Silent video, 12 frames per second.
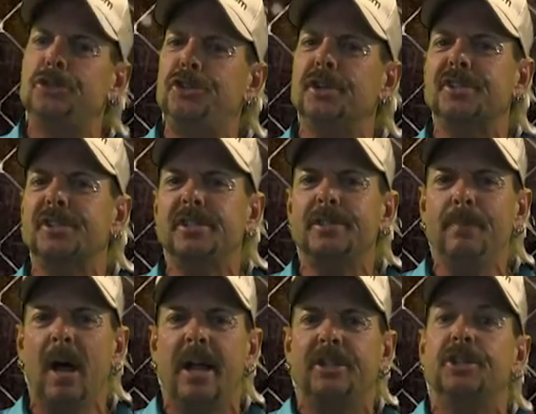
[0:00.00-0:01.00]
just as
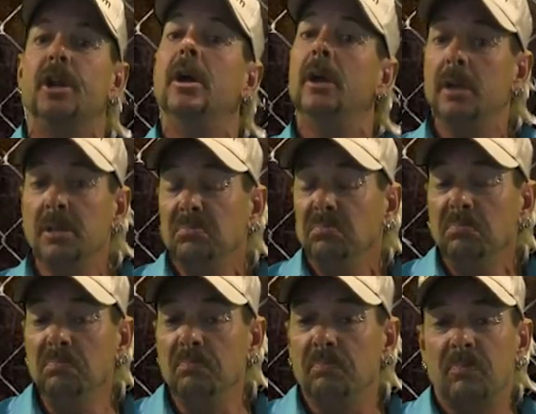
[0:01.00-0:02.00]
much.
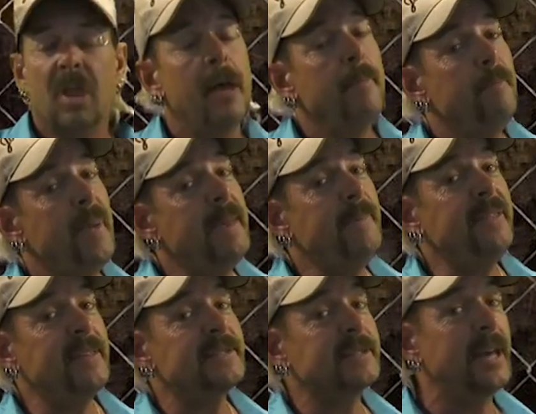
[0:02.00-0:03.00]
Maybe
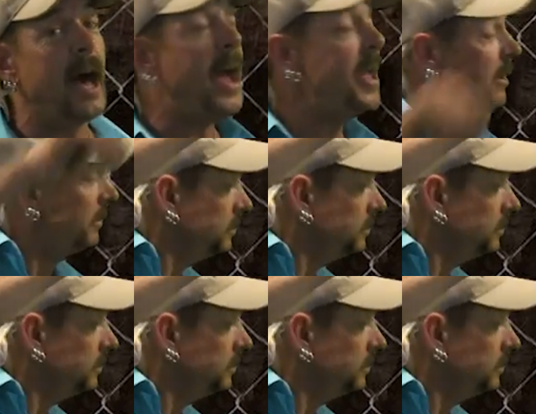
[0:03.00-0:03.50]
this guy